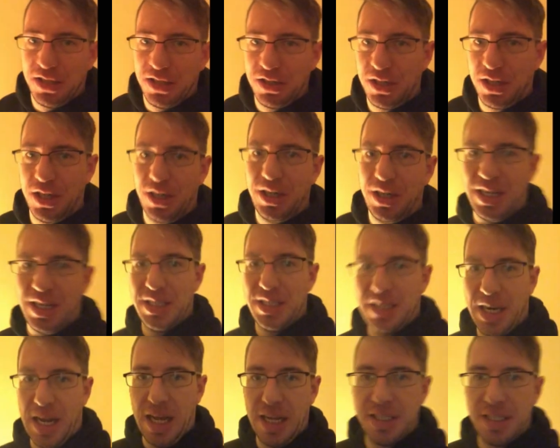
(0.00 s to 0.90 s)
nice and high.
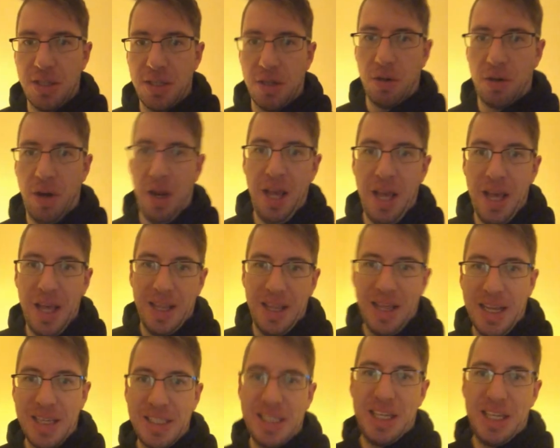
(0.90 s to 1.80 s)
So that's
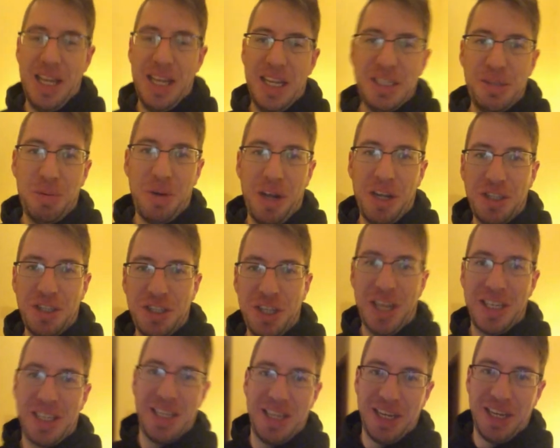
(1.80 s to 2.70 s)
today's project.
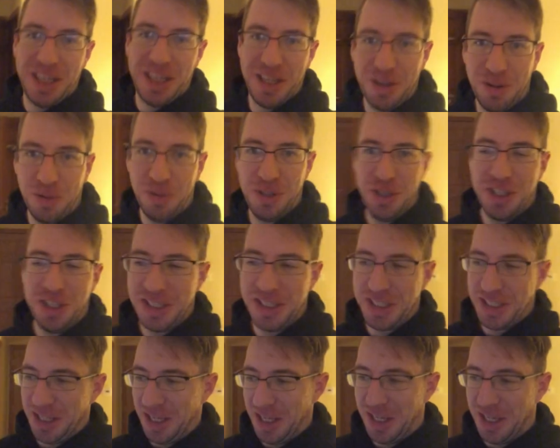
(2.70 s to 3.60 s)
Wish us
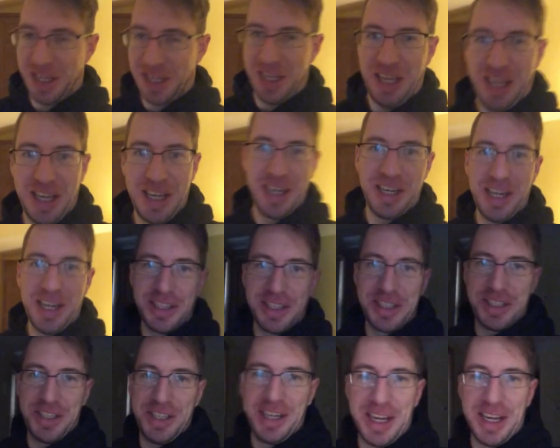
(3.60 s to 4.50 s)
luck, and I'll see you
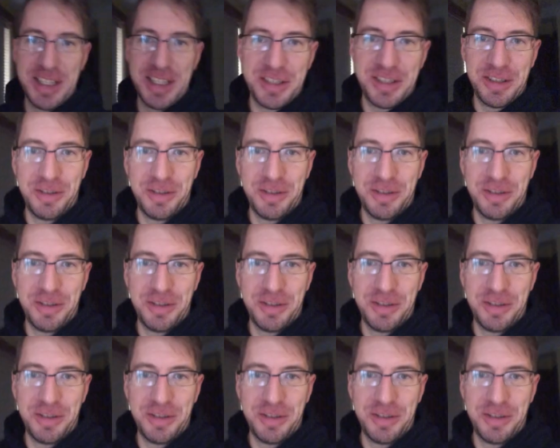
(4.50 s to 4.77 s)
guys soon.